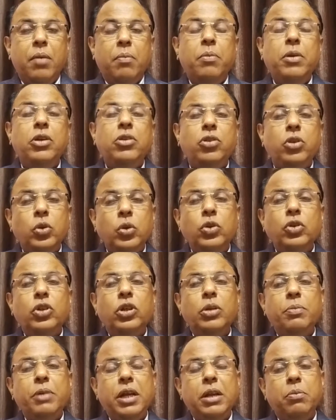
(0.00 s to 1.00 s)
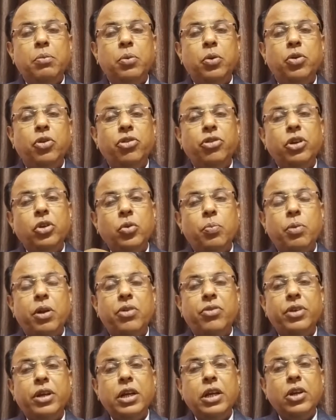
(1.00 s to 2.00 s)
Means you should be in position to
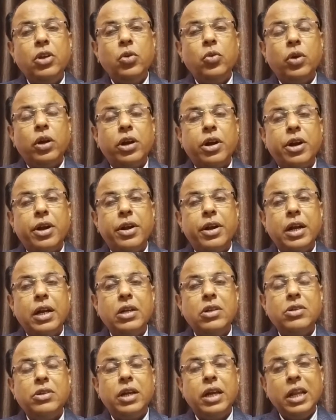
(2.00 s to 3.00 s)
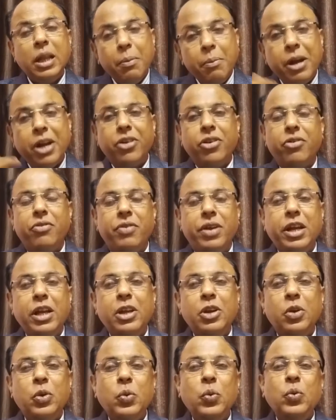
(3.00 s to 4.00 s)
present your contents in a better
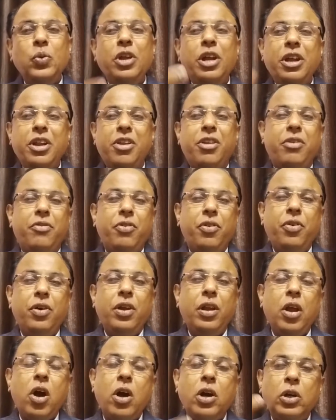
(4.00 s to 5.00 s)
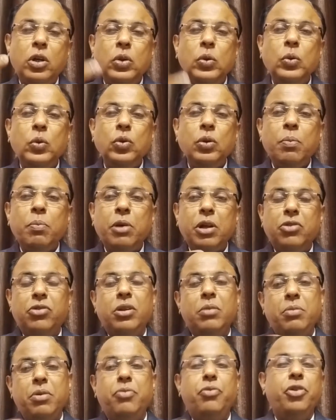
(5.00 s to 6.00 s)
way to the interviewer or to the
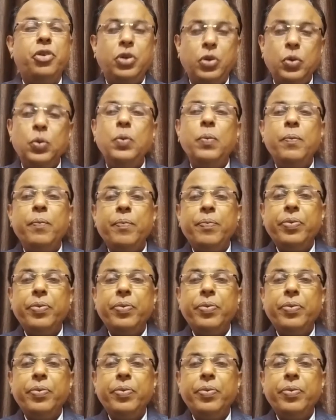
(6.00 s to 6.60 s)
person before you,